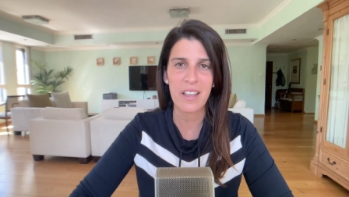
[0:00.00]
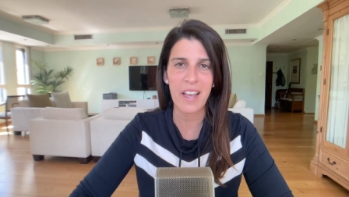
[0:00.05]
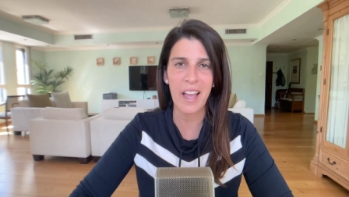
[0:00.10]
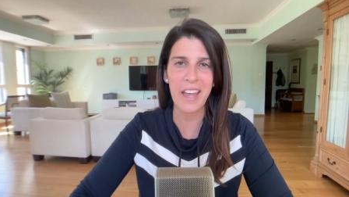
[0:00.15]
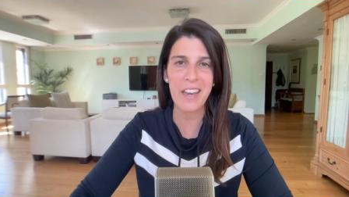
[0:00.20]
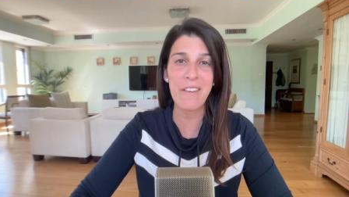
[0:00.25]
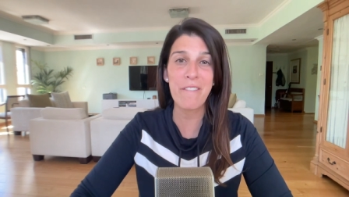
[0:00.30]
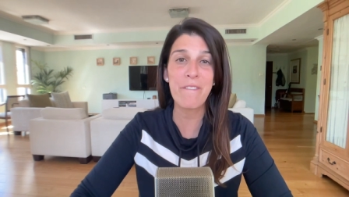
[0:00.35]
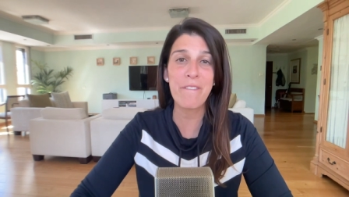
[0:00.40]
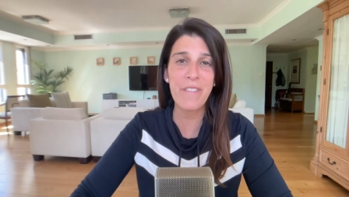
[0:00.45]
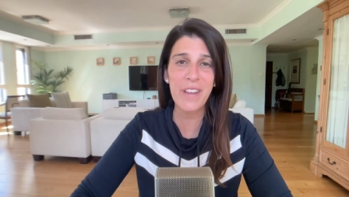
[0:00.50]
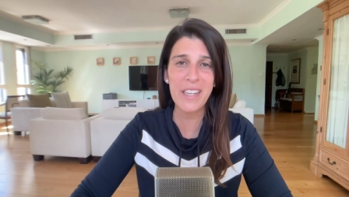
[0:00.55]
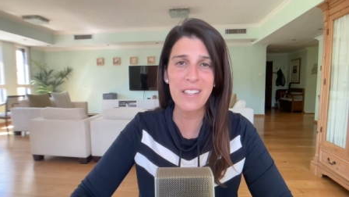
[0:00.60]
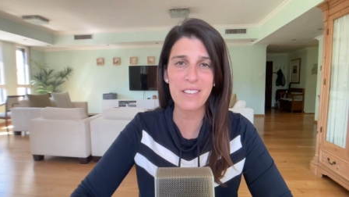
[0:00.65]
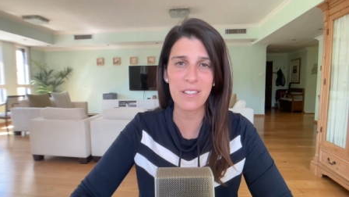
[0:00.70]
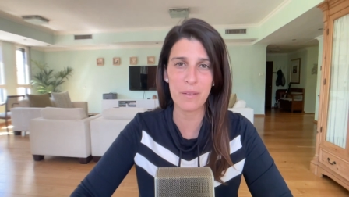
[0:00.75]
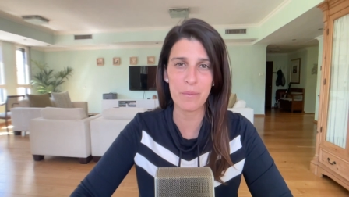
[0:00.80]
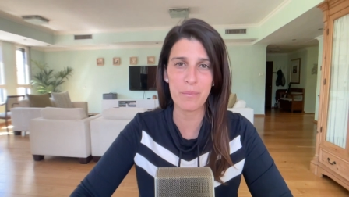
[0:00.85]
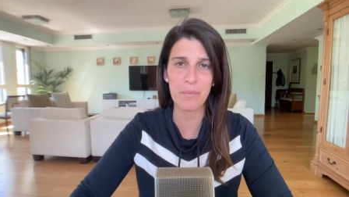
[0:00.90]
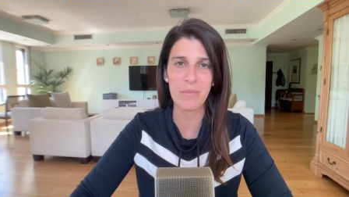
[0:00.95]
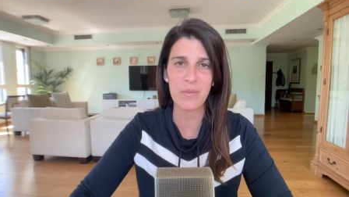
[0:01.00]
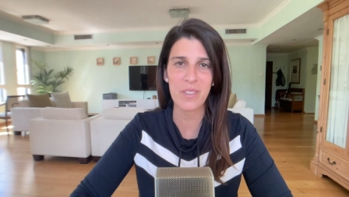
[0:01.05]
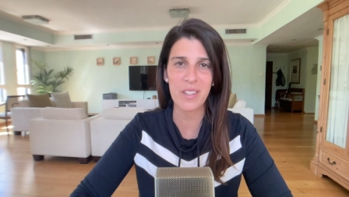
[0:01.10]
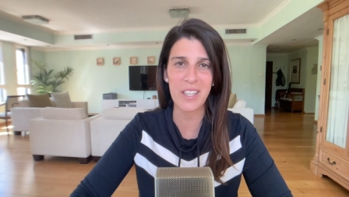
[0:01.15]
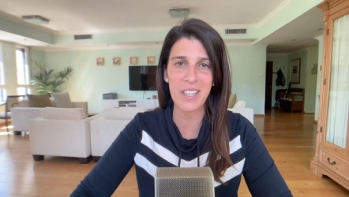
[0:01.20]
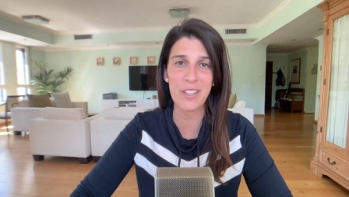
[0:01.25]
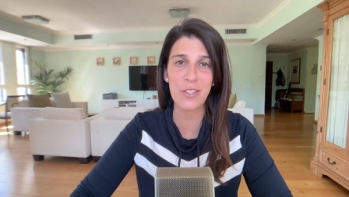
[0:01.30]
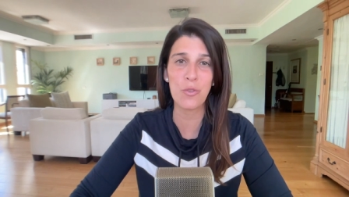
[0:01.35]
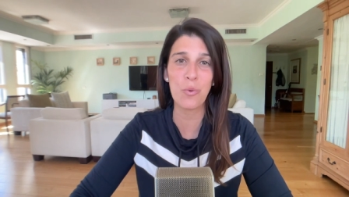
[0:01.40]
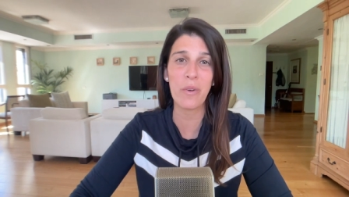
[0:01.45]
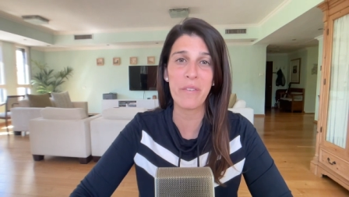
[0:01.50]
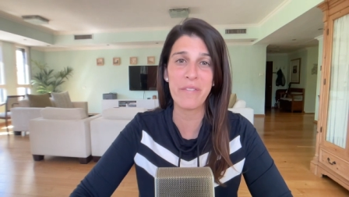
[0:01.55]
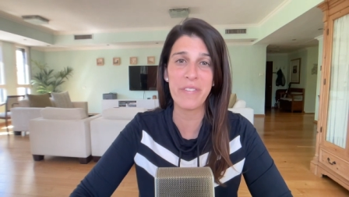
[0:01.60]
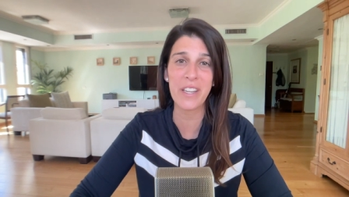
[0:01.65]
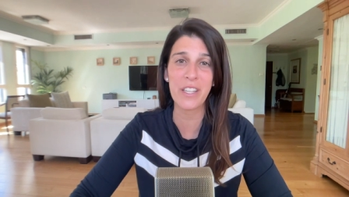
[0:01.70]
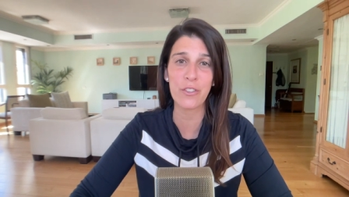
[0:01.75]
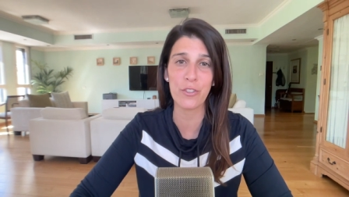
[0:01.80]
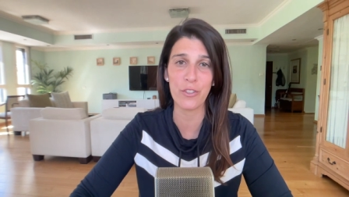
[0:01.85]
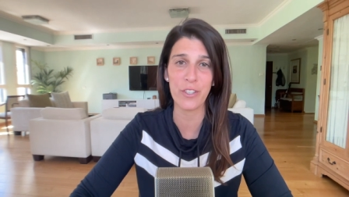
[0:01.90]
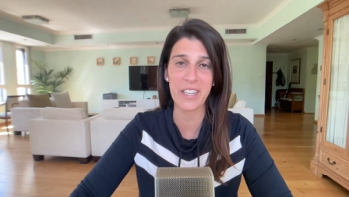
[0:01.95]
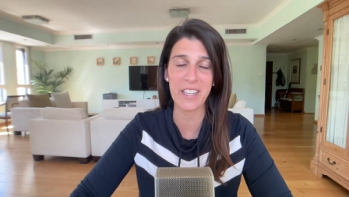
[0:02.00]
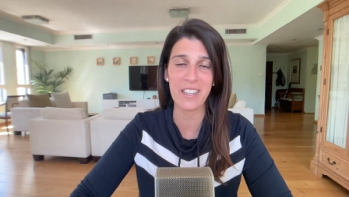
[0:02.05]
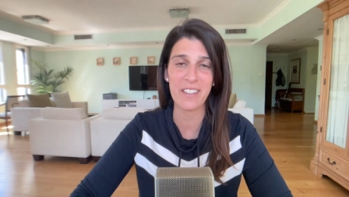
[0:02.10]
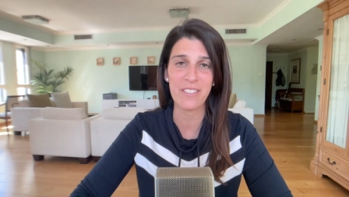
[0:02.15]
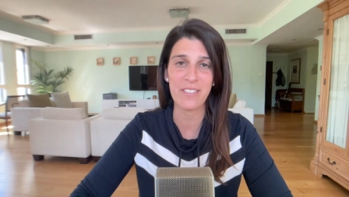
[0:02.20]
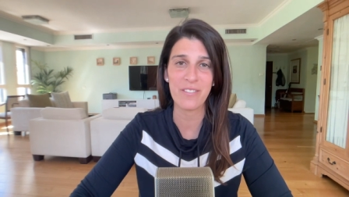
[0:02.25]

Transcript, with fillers: and a victim into a victory.